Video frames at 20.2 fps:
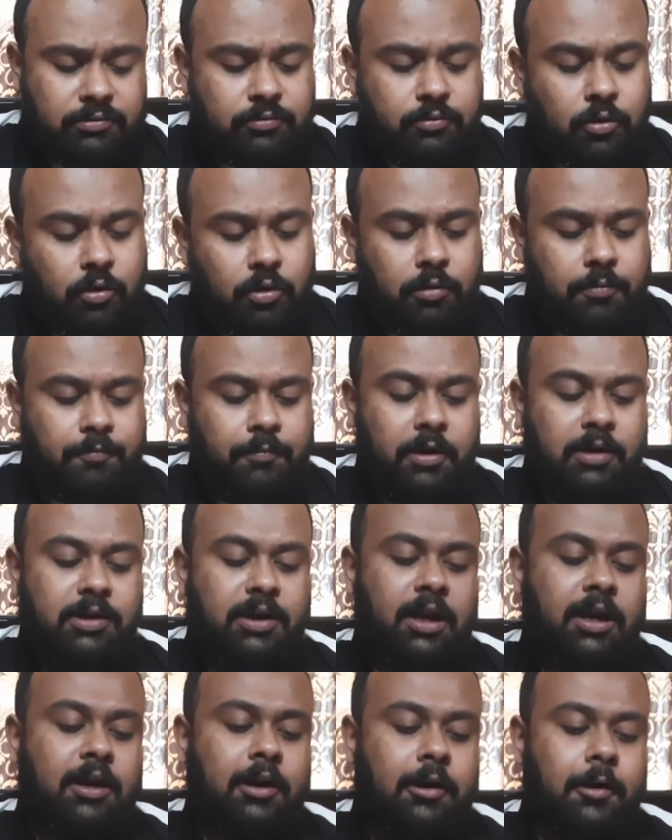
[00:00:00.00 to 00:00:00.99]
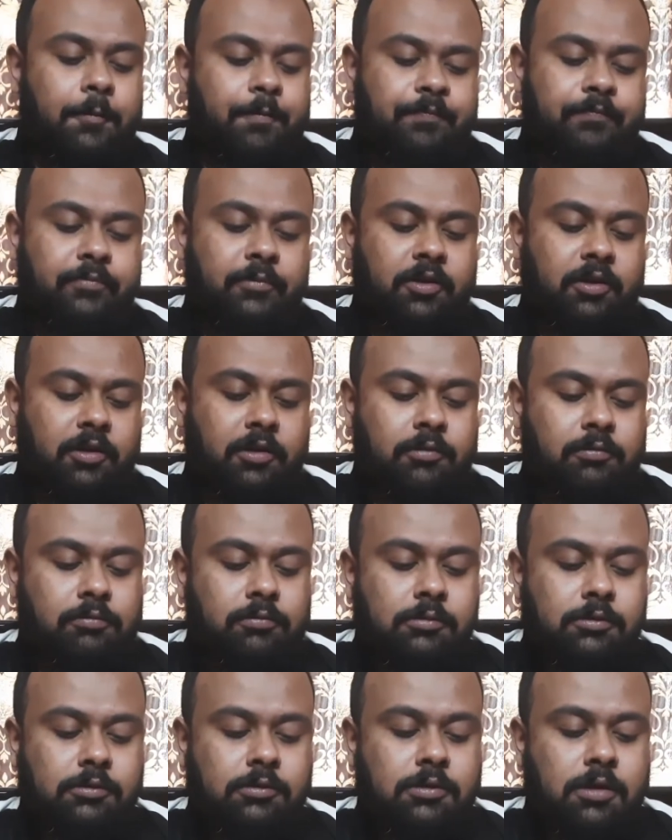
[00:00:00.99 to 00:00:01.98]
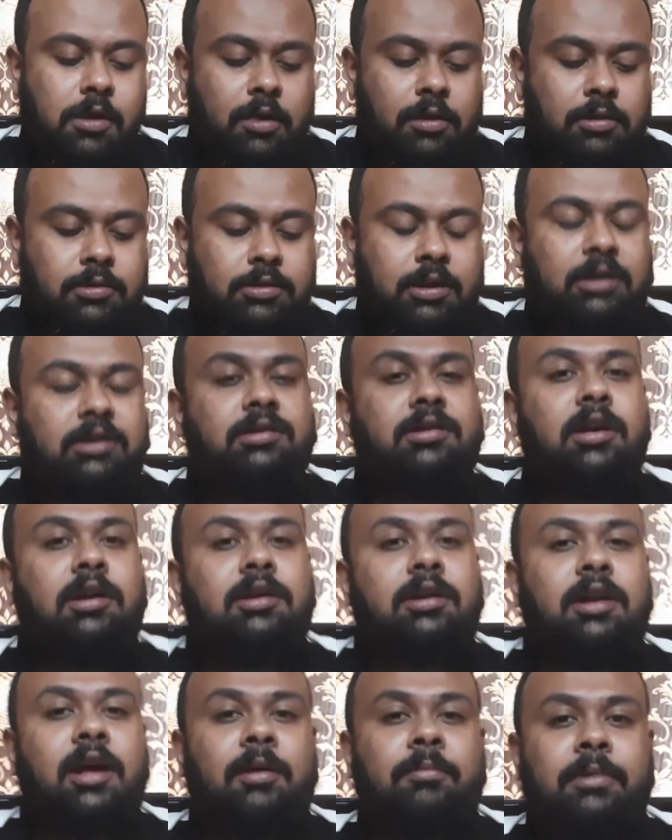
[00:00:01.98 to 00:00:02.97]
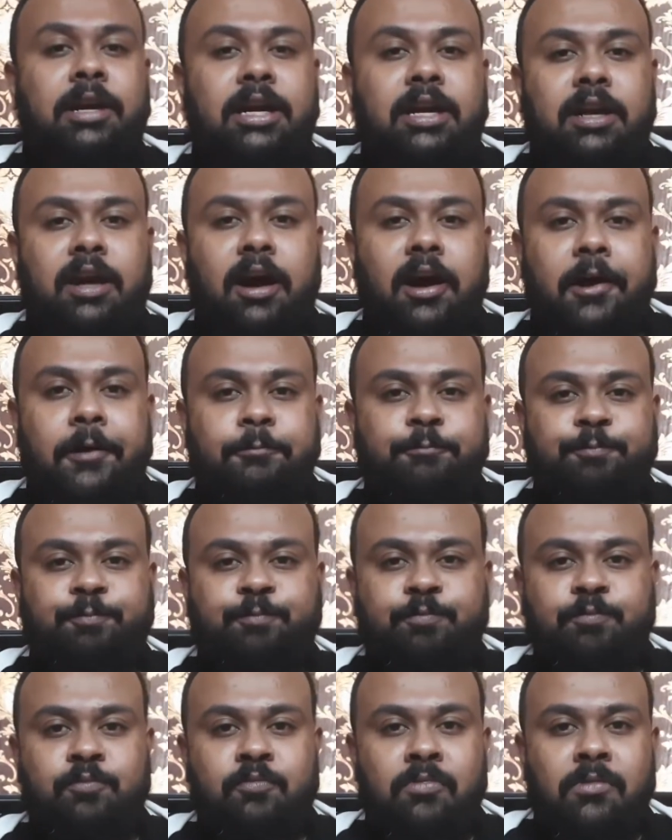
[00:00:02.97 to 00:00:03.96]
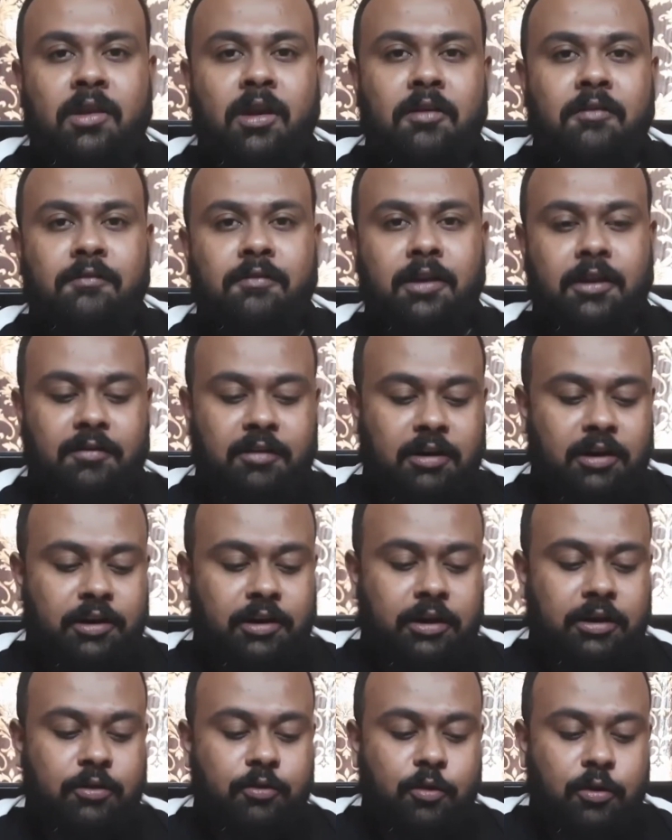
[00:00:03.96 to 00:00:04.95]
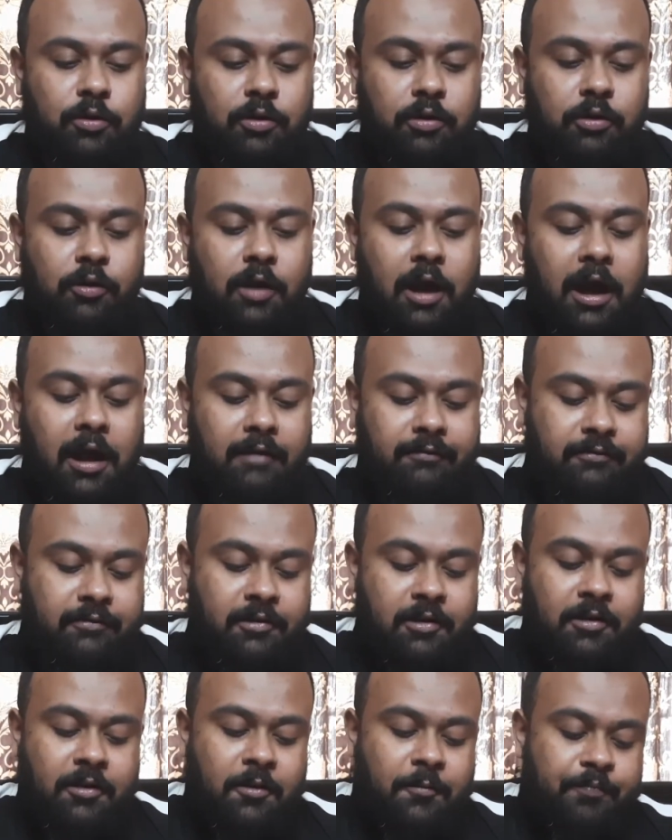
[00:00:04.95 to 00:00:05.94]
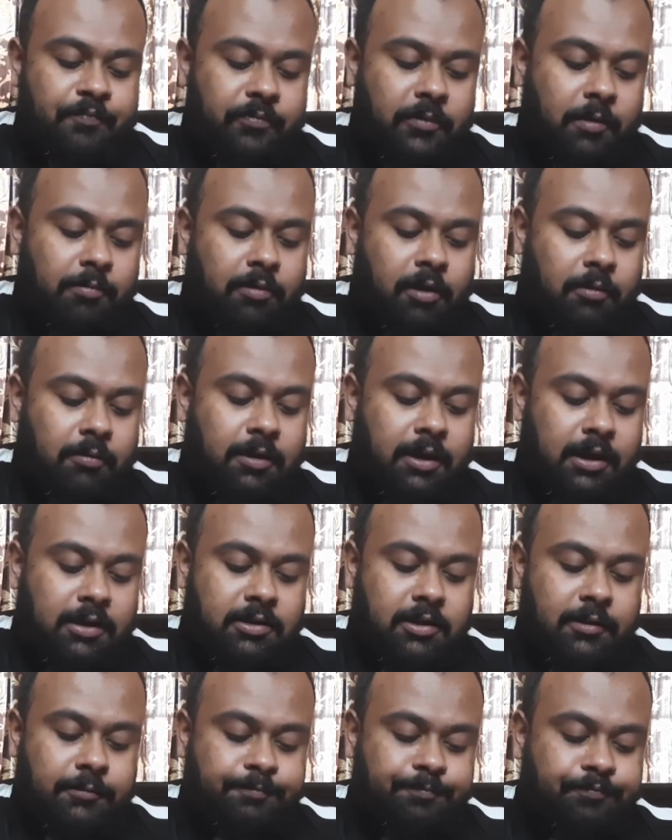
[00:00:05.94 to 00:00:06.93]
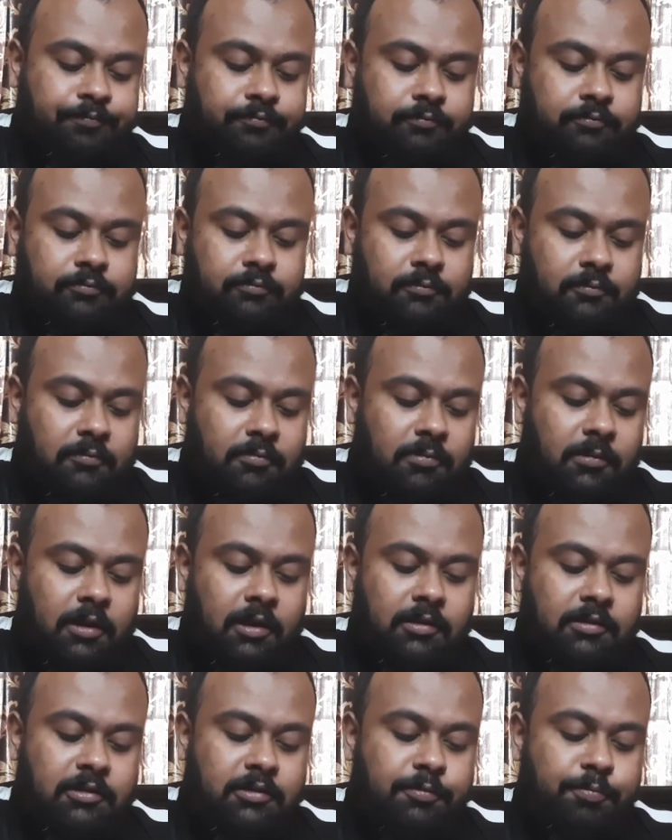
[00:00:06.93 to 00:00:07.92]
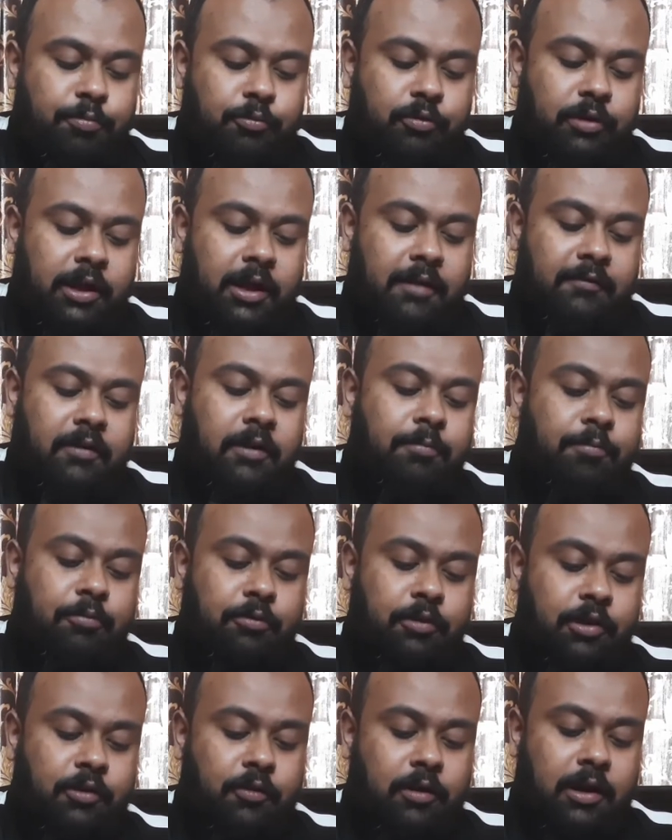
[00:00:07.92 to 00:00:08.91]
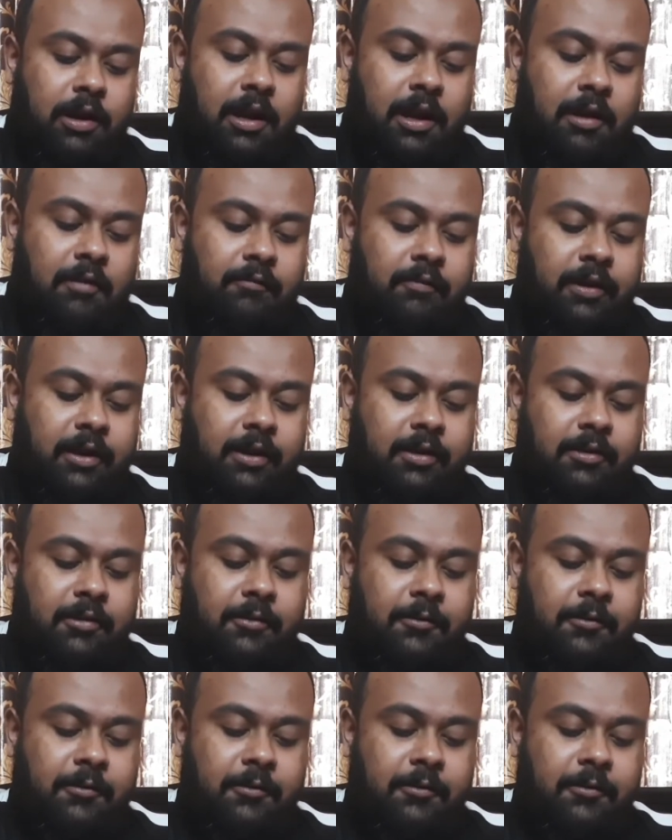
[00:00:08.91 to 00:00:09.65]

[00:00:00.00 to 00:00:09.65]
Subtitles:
Good. It's like a, the khatta meetha flavor that you have. Probably except this puri, every puri you can have like